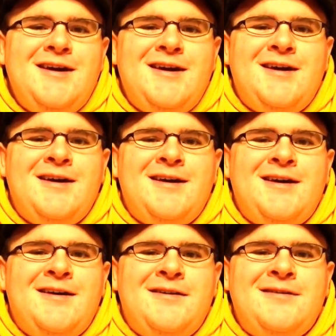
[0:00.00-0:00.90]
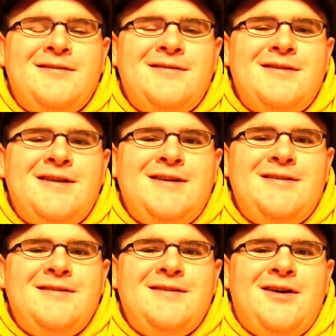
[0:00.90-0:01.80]
On
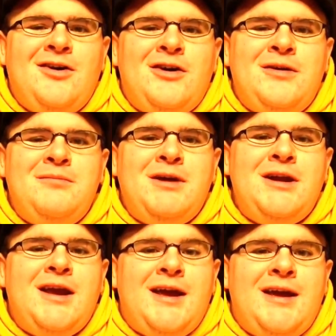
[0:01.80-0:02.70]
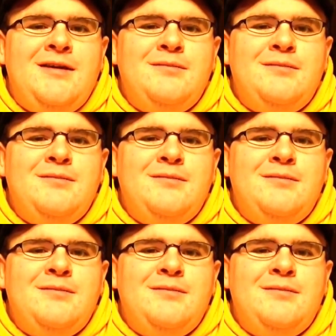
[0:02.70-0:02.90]
Monday,